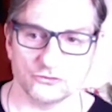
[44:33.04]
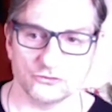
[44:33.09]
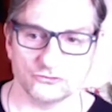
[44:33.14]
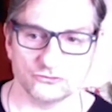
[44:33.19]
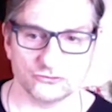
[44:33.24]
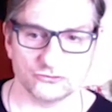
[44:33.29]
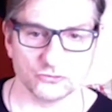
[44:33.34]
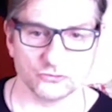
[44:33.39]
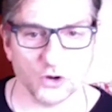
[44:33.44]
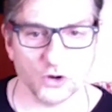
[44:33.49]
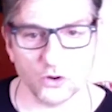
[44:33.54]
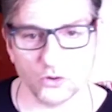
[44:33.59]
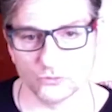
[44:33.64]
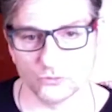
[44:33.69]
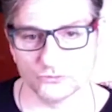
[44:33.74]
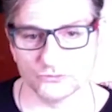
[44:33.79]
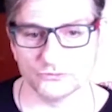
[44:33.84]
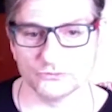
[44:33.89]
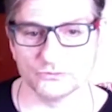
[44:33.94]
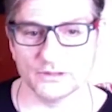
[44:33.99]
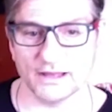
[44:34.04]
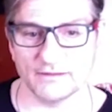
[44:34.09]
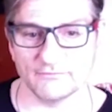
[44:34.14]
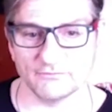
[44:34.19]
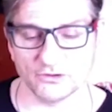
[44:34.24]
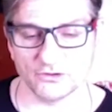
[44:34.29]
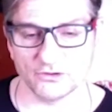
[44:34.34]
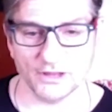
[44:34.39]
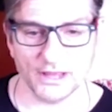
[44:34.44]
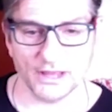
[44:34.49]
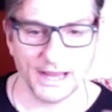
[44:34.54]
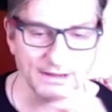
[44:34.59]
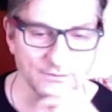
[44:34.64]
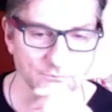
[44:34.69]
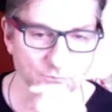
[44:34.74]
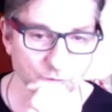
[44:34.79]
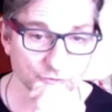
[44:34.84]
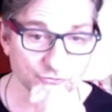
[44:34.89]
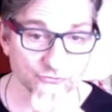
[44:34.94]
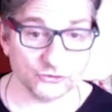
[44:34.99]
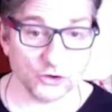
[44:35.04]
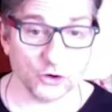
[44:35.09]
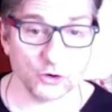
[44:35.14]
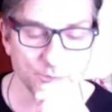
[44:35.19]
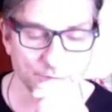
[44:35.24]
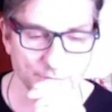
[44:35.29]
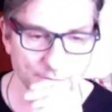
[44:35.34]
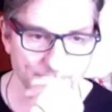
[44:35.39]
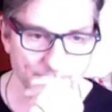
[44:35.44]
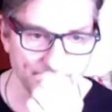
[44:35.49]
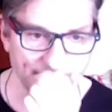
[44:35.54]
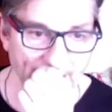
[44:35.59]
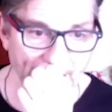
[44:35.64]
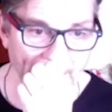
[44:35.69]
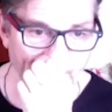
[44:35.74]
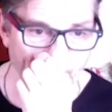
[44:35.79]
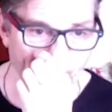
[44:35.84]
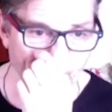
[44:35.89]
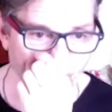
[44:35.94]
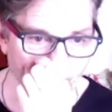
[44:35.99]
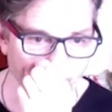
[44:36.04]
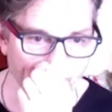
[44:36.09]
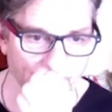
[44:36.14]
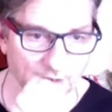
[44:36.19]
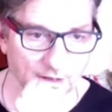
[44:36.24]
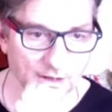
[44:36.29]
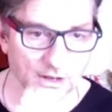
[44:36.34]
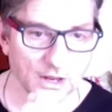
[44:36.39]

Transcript: to a whole new level. And we're so prepared